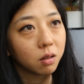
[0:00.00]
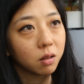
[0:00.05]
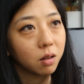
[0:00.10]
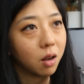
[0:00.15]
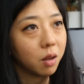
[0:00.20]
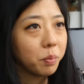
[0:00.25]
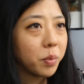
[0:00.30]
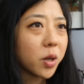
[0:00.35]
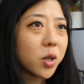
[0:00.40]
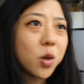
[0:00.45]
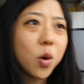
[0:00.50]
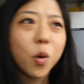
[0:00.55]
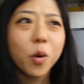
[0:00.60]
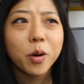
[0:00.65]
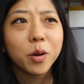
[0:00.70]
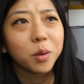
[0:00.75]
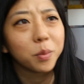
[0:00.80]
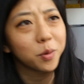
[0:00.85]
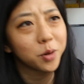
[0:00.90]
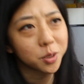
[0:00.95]
not
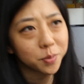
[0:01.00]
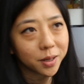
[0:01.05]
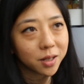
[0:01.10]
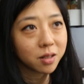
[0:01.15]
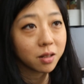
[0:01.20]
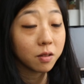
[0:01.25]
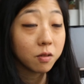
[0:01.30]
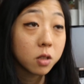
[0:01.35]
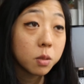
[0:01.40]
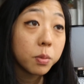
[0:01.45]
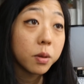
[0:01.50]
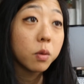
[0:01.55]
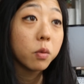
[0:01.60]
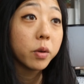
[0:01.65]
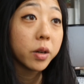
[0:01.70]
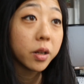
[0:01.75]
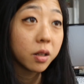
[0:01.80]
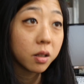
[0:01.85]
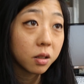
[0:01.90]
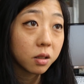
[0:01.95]
pictorial perspectives, but
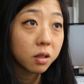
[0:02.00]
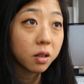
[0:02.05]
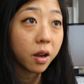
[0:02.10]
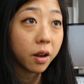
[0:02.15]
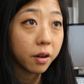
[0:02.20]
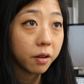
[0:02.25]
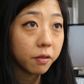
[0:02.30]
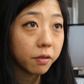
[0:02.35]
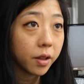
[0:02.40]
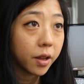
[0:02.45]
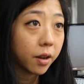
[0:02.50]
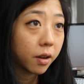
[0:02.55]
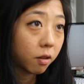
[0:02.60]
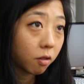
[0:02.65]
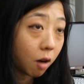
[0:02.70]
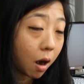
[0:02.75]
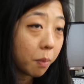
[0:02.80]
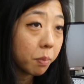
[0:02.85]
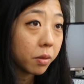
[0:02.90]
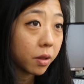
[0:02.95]
real kind of like
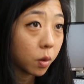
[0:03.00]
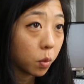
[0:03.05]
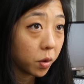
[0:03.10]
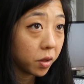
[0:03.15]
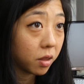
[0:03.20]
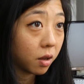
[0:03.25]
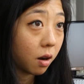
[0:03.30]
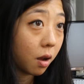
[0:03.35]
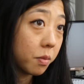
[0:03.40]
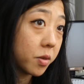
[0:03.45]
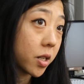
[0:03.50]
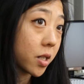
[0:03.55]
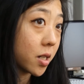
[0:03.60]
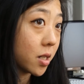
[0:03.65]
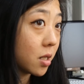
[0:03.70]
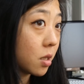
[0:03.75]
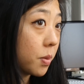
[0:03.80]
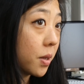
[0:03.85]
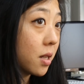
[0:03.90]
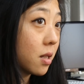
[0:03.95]
grappling with an object
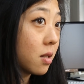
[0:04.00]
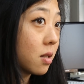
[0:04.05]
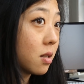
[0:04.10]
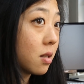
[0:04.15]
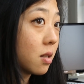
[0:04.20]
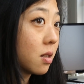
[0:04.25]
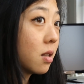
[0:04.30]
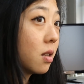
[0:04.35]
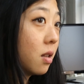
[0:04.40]
in space.